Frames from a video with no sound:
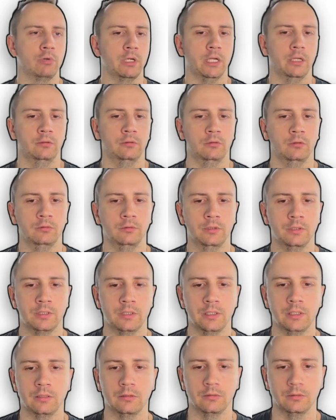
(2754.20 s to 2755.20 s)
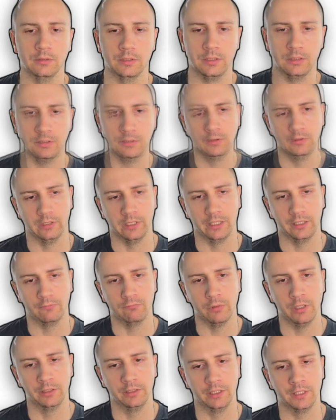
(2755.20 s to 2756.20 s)
handle the signals.
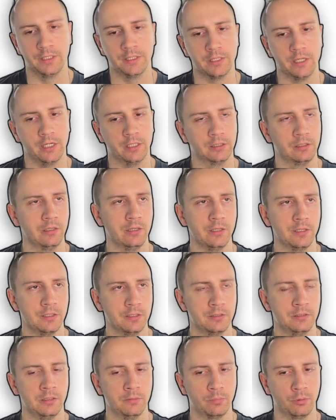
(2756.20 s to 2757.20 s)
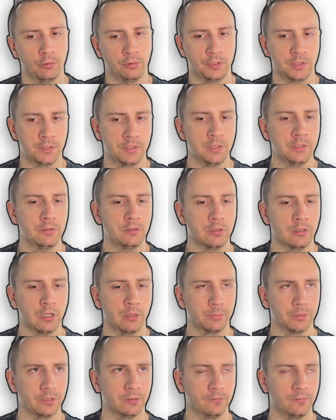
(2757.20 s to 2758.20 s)
Like when exactly is the process
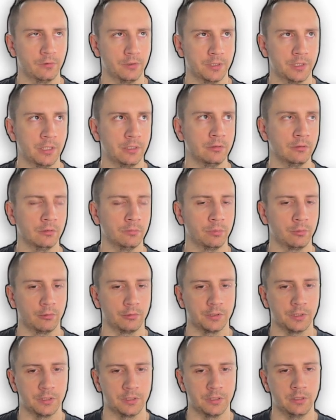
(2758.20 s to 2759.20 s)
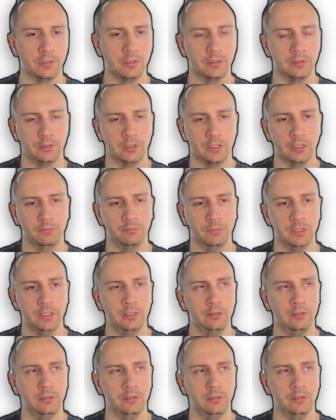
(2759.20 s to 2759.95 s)
interrupted for signal processing. It can be